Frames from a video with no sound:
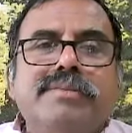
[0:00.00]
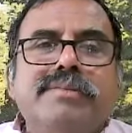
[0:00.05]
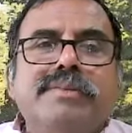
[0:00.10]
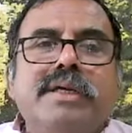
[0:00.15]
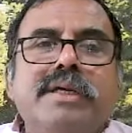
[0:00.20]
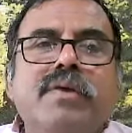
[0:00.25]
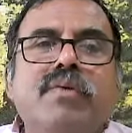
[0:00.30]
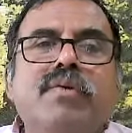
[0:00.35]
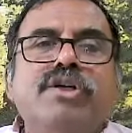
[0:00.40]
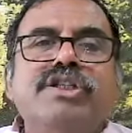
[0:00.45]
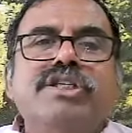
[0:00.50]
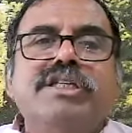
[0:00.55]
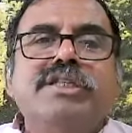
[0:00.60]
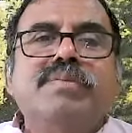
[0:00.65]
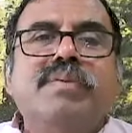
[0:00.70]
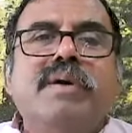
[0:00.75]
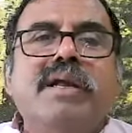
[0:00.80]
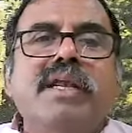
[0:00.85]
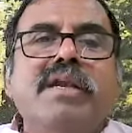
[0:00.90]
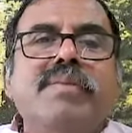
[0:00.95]
Any questions
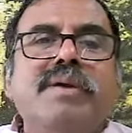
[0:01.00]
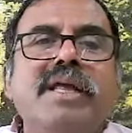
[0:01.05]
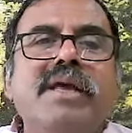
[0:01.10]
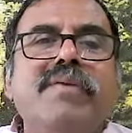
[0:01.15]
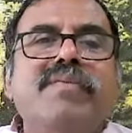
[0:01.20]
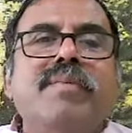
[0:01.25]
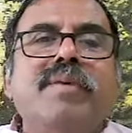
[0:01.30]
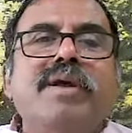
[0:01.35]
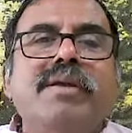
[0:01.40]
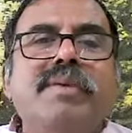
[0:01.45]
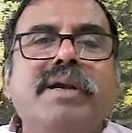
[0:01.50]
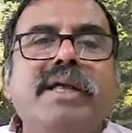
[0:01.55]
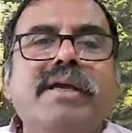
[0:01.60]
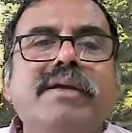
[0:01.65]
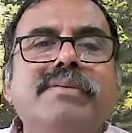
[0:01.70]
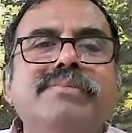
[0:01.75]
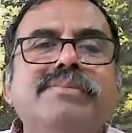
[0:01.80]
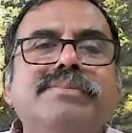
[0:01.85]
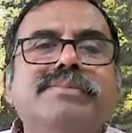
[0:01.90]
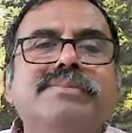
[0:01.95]
for anybody, from
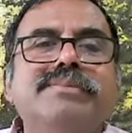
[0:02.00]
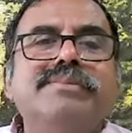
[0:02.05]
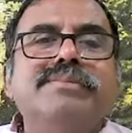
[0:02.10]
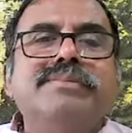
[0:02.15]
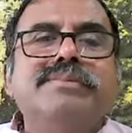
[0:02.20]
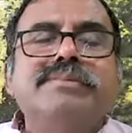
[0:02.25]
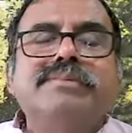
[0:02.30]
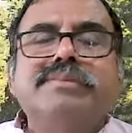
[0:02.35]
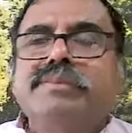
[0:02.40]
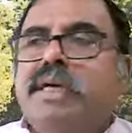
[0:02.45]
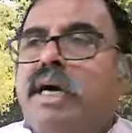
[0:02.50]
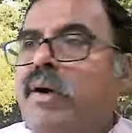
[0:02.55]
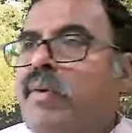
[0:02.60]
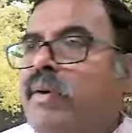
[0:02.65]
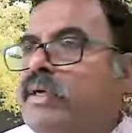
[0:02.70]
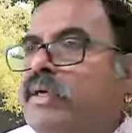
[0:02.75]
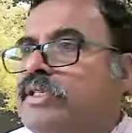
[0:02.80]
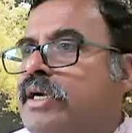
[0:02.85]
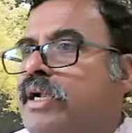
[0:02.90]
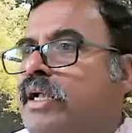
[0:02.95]
anybody? I've
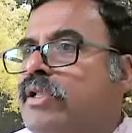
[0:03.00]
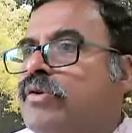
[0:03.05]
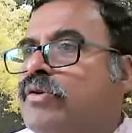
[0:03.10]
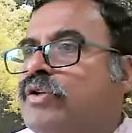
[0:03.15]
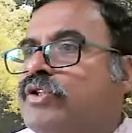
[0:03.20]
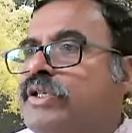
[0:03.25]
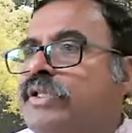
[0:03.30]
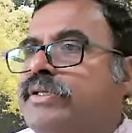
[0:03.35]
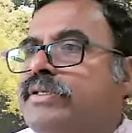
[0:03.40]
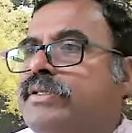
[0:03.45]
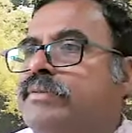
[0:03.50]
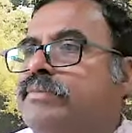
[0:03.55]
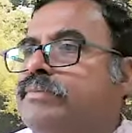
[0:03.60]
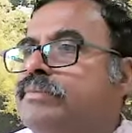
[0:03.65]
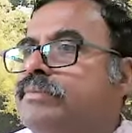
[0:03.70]
answered all the questions.